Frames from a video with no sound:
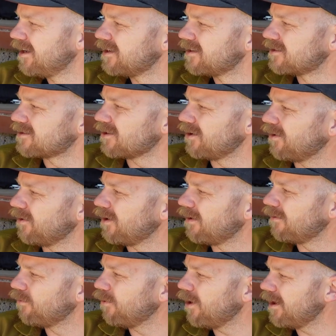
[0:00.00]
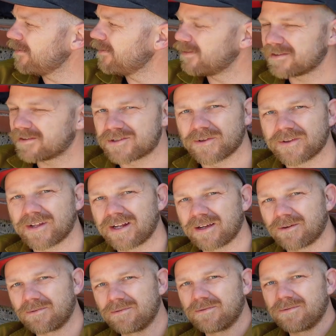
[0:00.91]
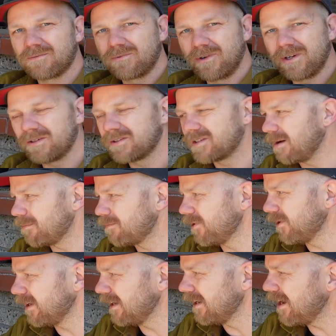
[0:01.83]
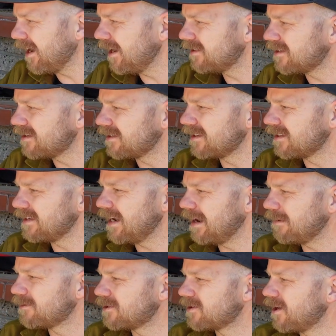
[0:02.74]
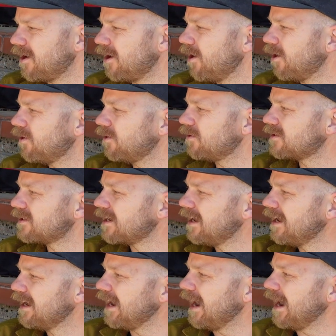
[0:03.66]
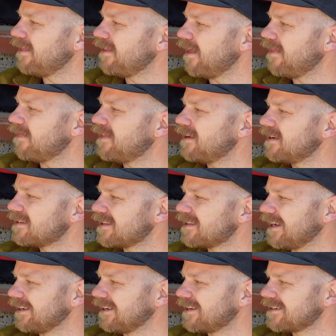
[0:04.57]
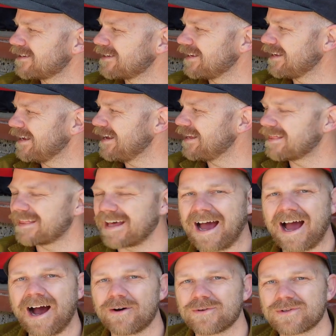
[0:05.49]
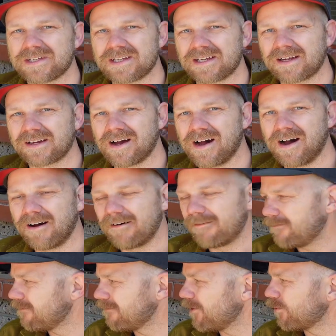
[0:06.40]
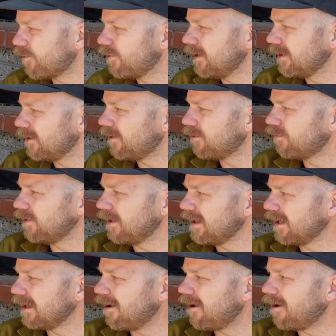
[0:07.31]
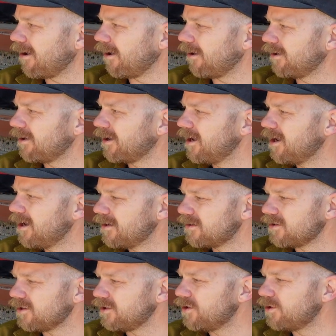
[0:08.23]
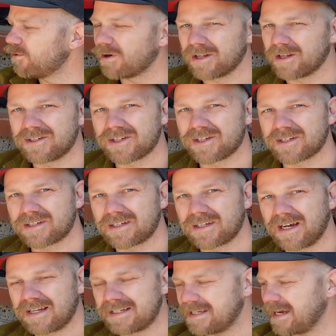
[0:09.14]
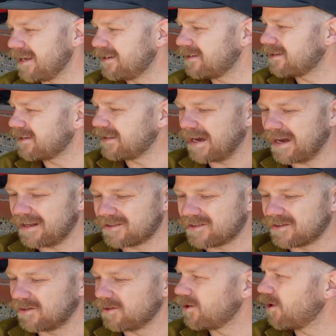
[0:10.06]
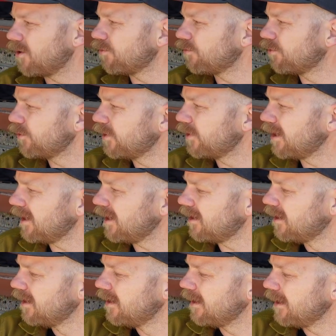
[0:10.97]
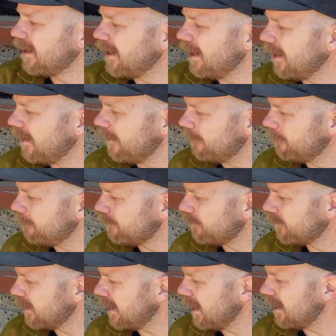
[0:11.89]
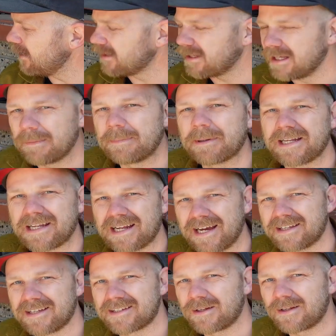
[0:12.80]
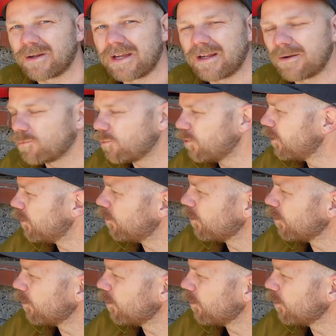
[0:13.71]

So one, so that it reels up really nice, doesn't damage the hose, and that this thing doesn't hit the housing of the reel really hard. So you do want to just attend to that so you don't ruin it. And keep it nice and in good